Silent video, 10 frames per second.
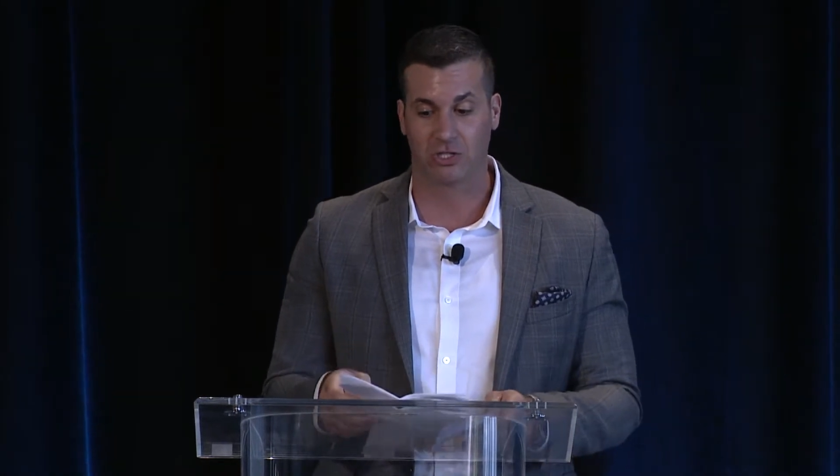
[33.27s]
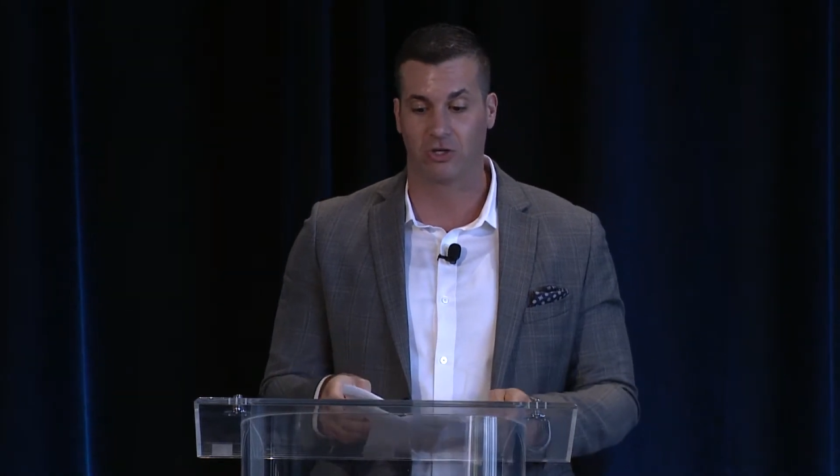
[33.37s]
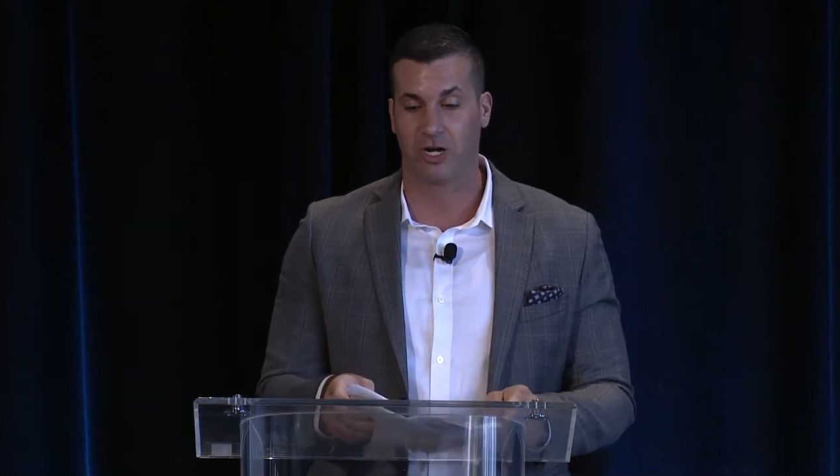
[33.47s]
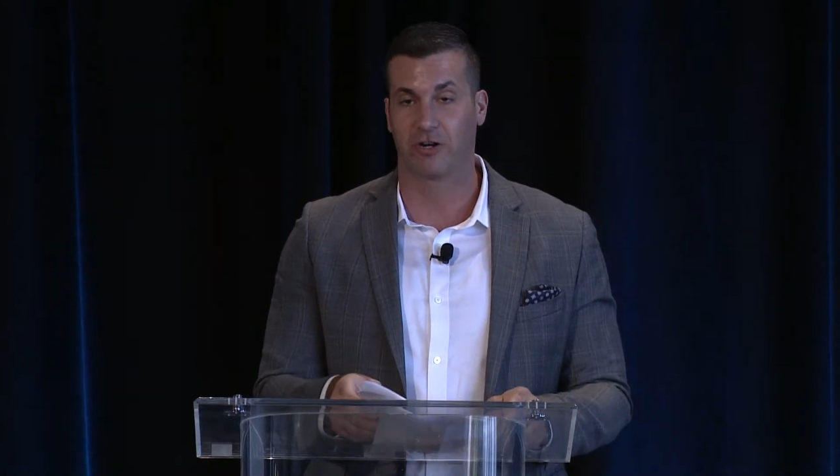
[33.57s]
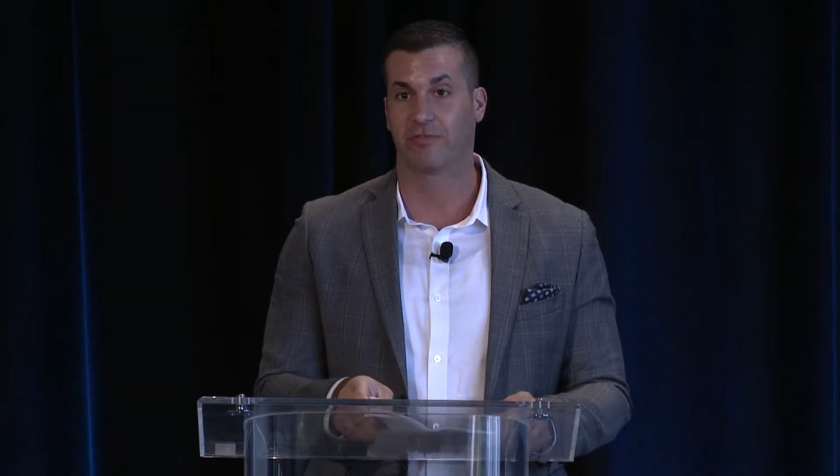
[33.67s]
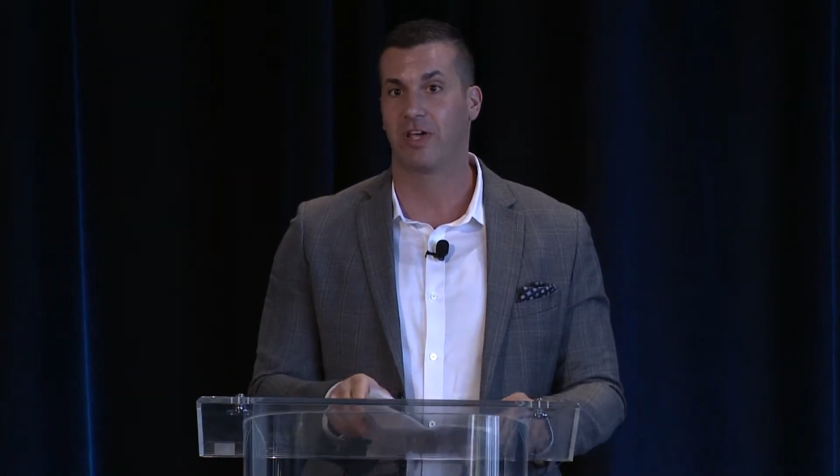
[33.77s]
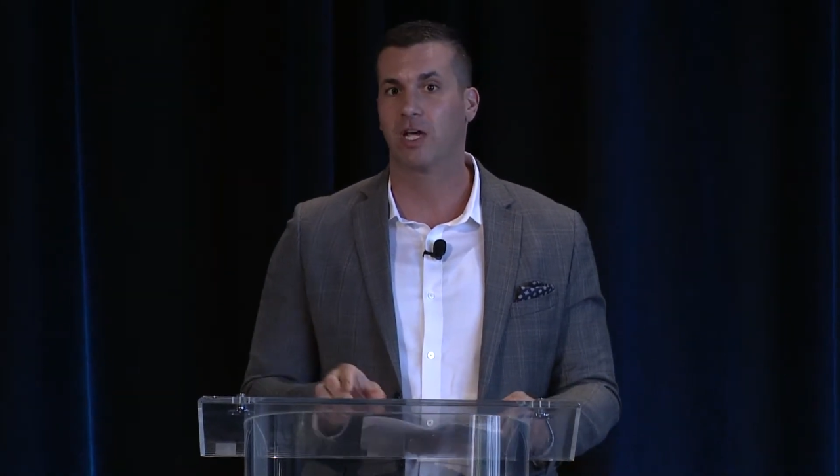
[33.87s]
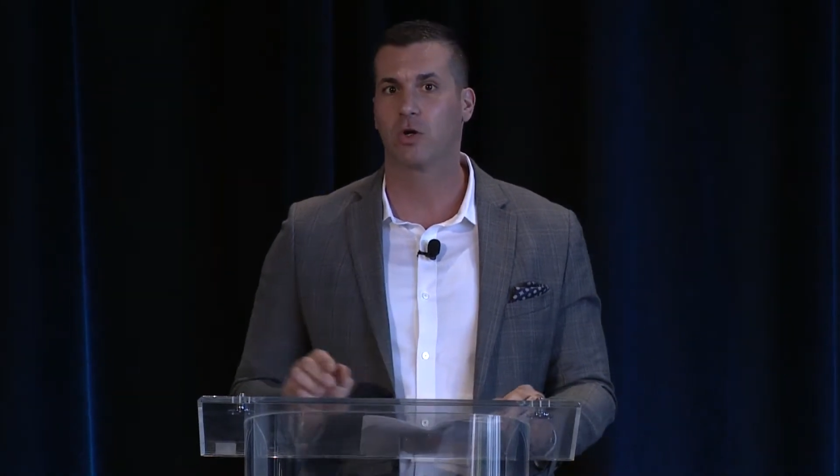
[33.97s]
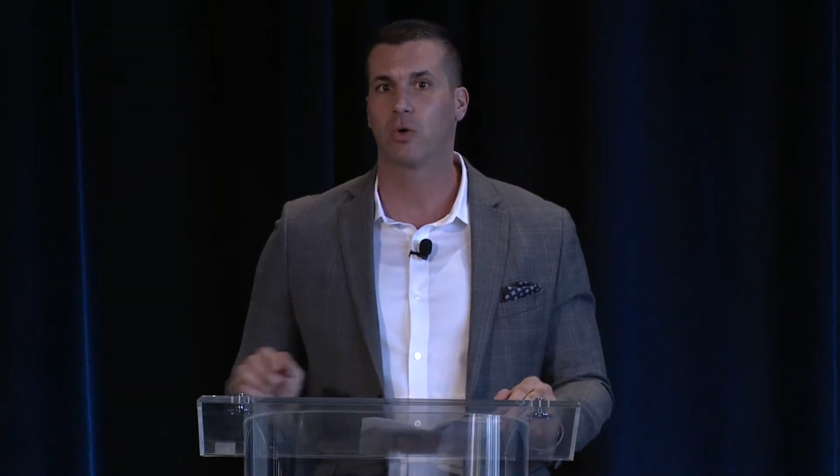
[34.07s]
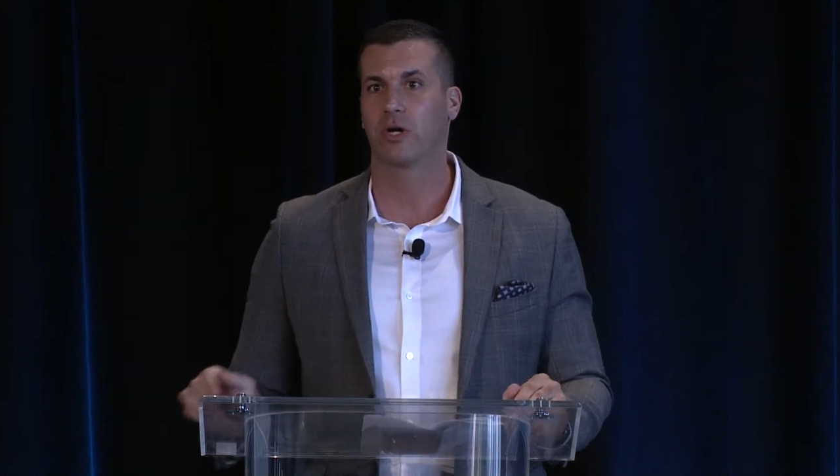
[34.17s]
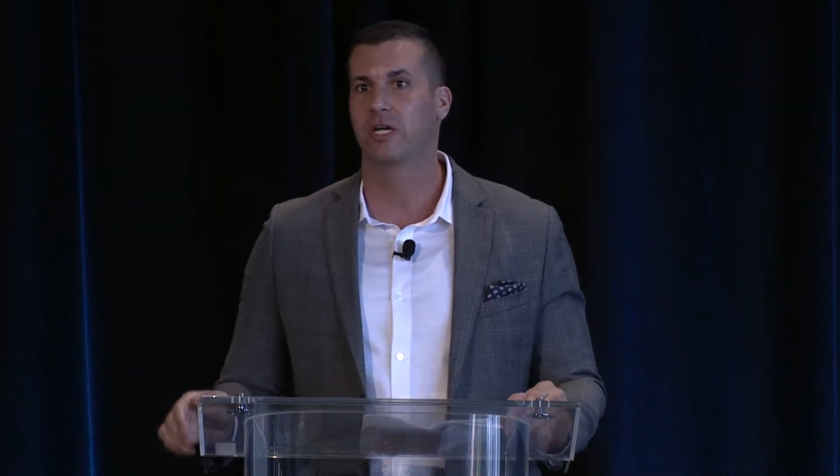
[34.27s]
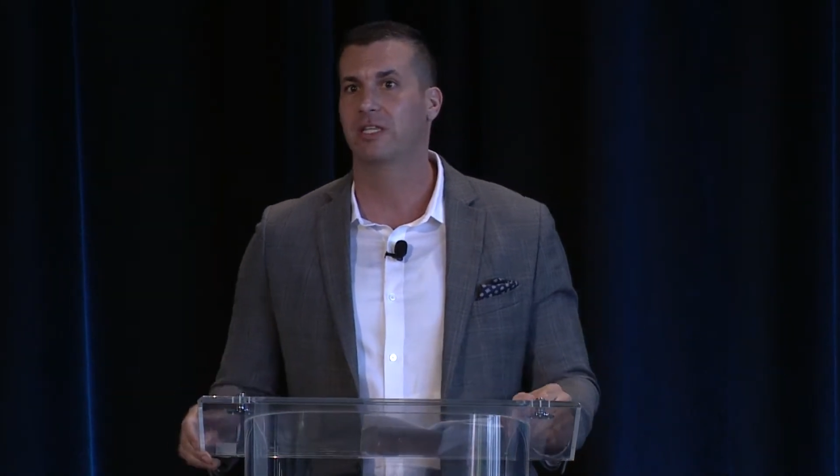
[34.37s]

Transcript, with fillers: their letter of inquiry.